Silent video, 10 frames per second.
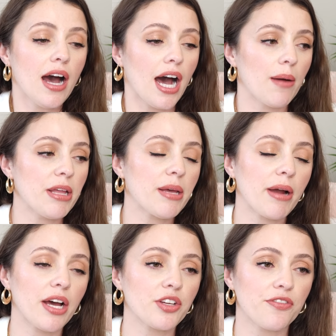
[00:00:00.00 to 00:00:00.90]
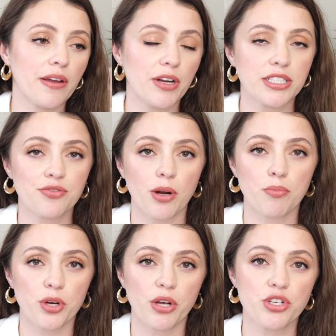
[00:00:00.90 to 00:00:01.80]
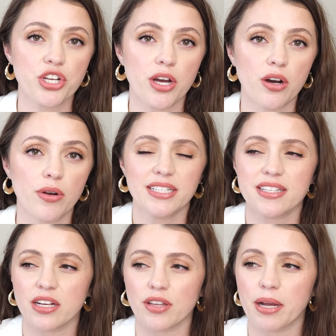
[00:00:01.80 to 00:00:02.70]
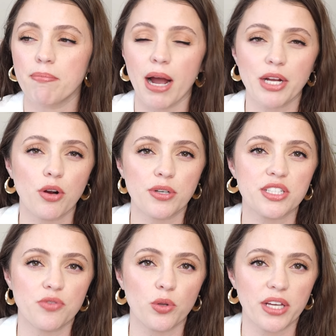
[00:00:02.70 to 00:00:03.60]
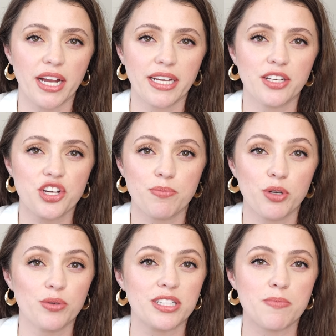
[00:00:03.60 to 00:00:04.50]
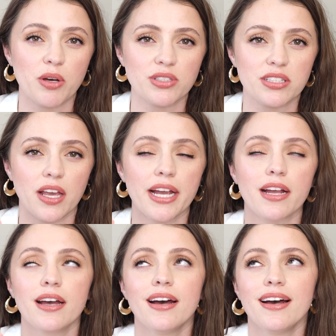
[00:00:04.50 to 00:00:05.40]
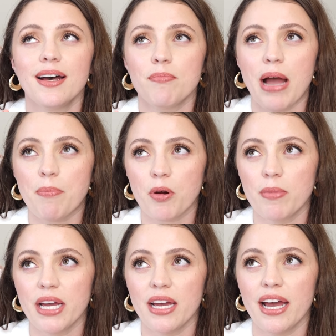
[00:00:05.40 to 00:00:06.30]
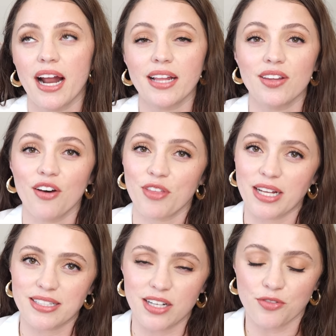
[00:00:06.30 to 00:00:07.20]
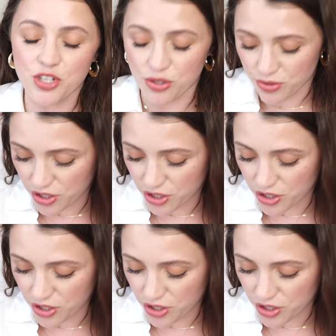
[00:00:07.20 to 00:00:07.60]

Um, and then my other favorite is from Briogeo. It's their like micro exfoliating shampoo. It smells like peppermint, and I love that stuff too.